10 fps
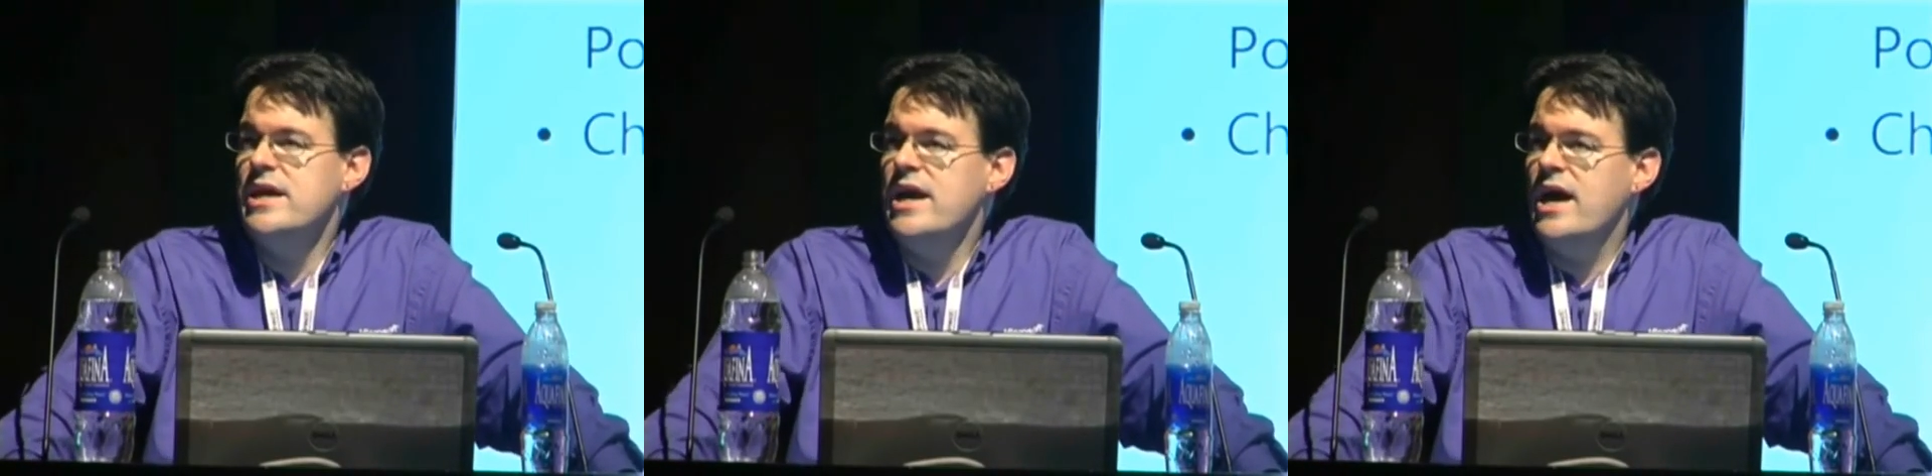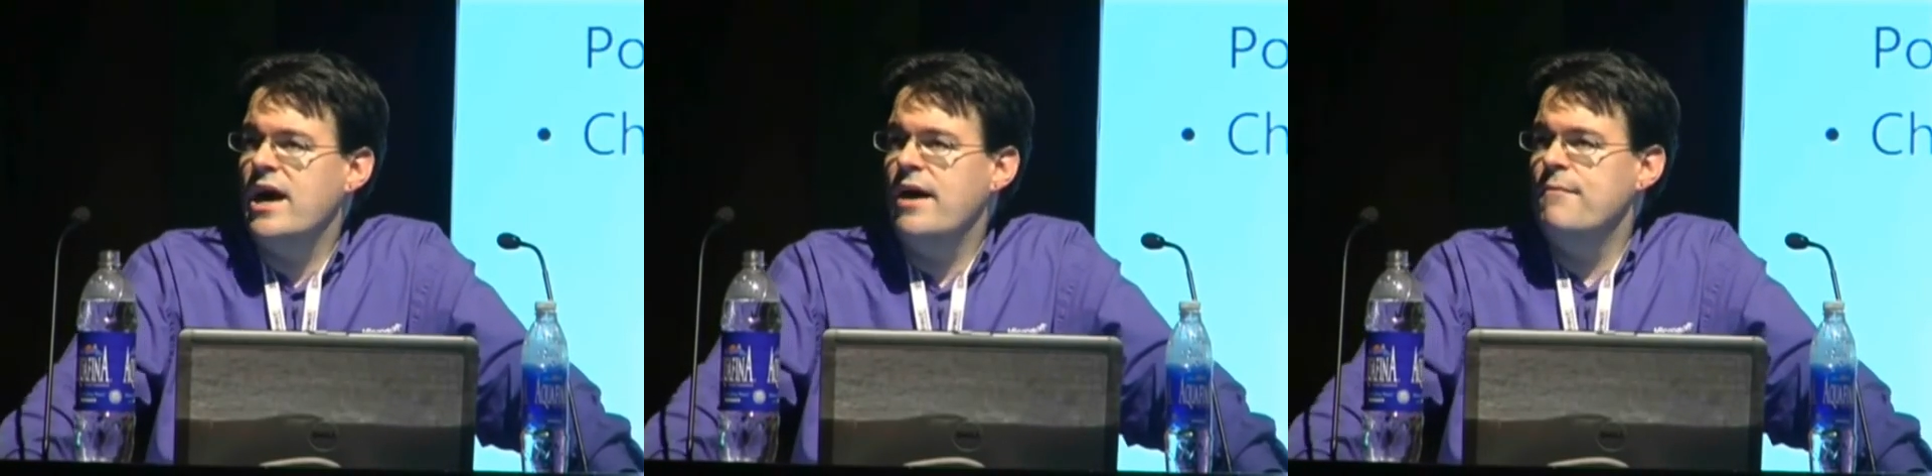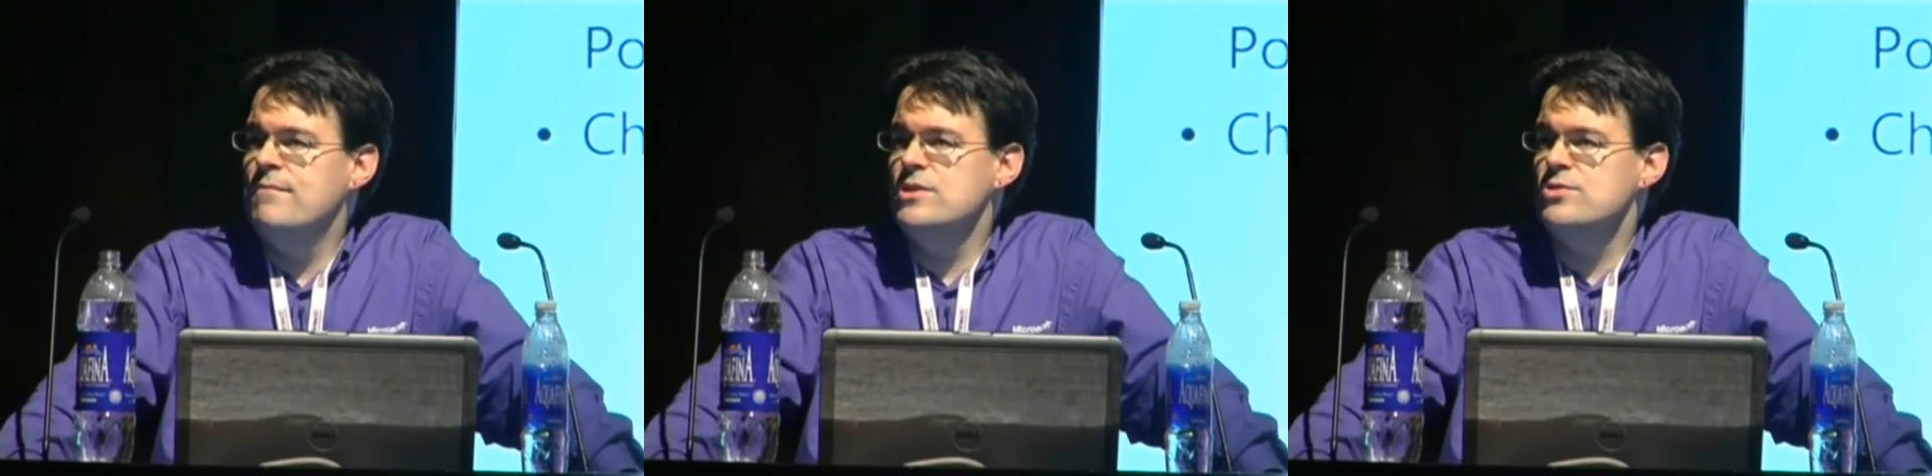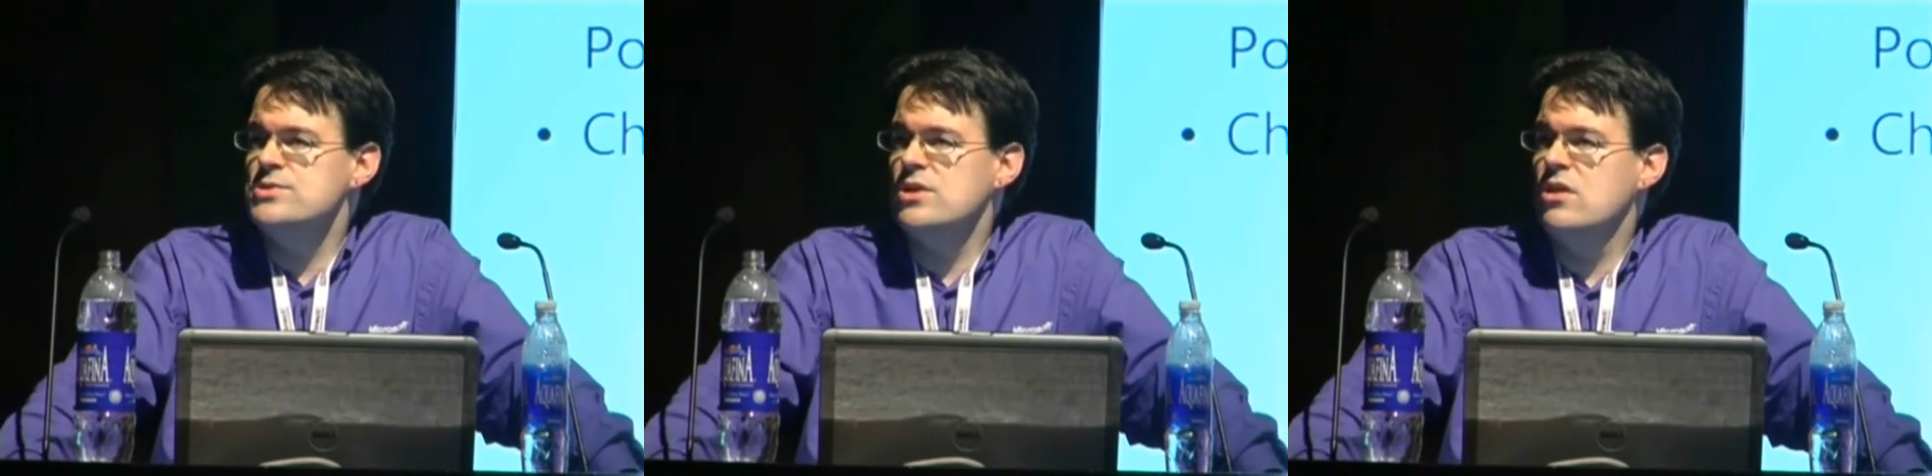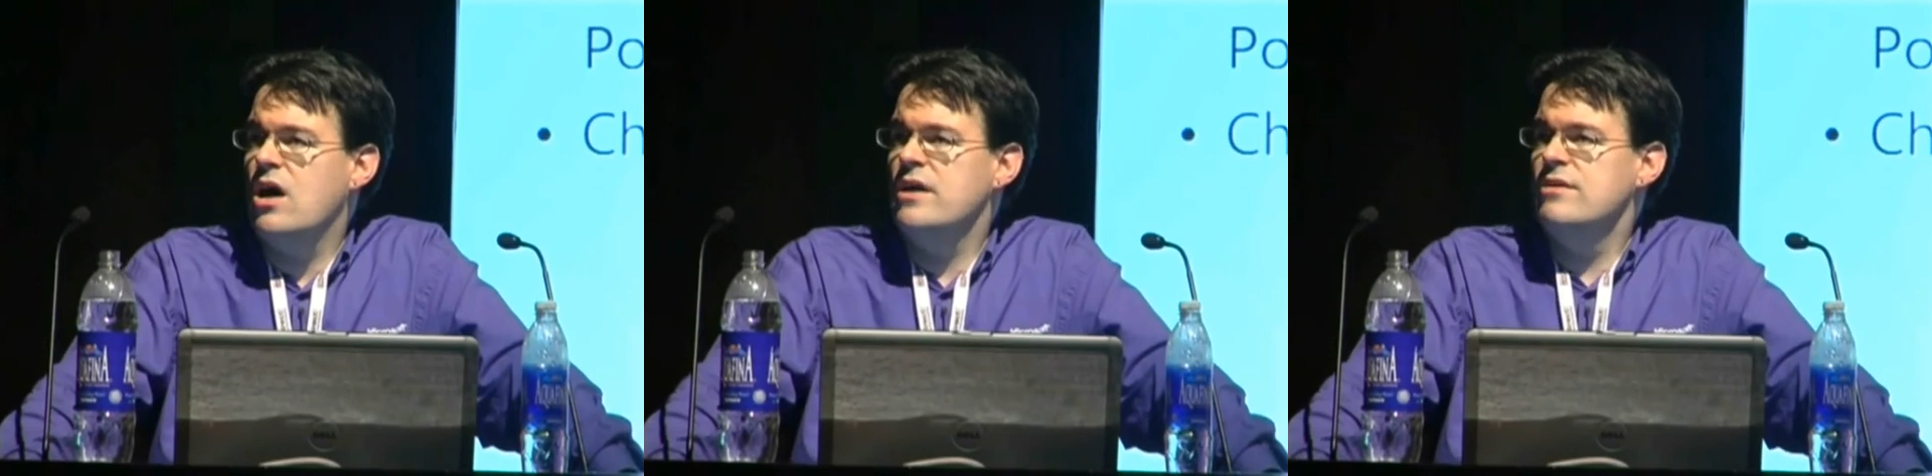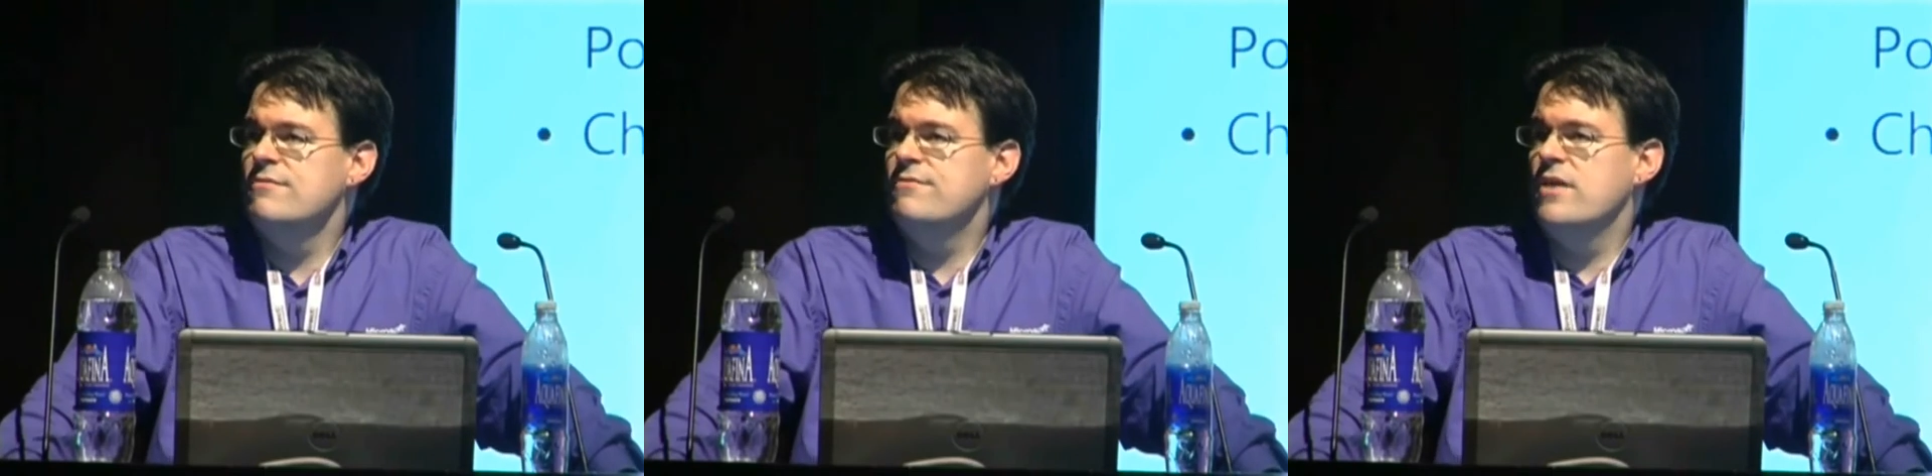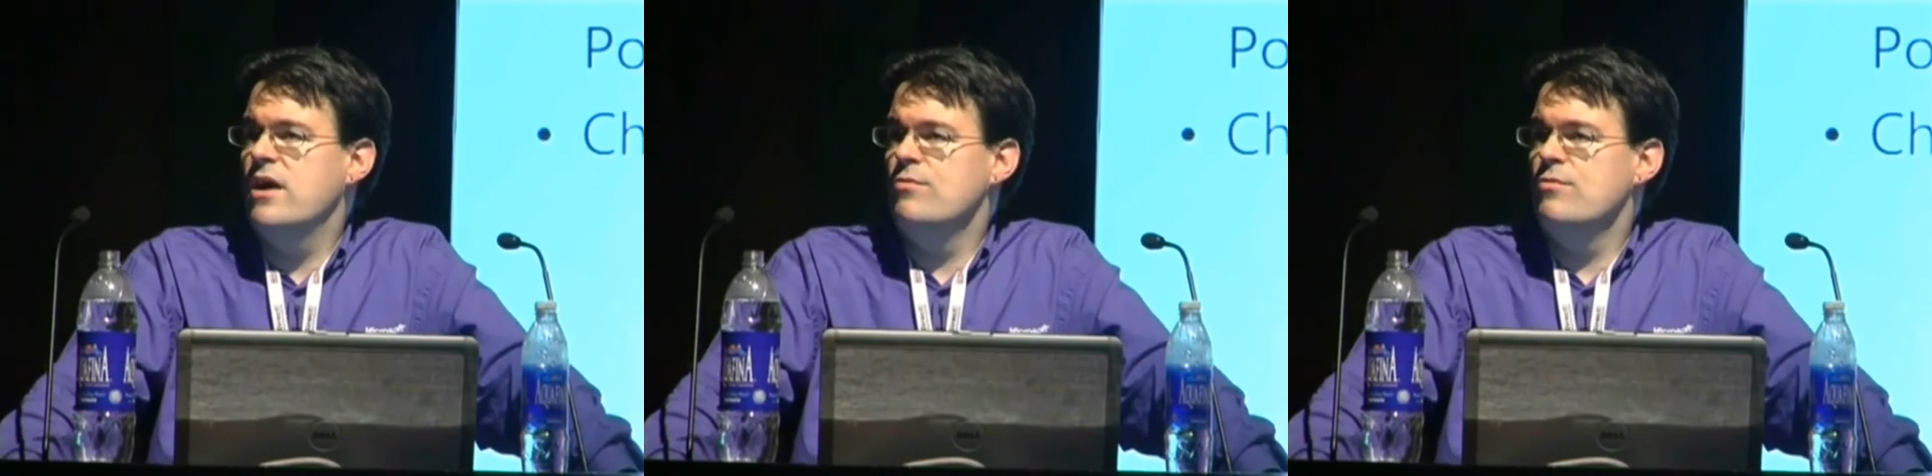There's a lot of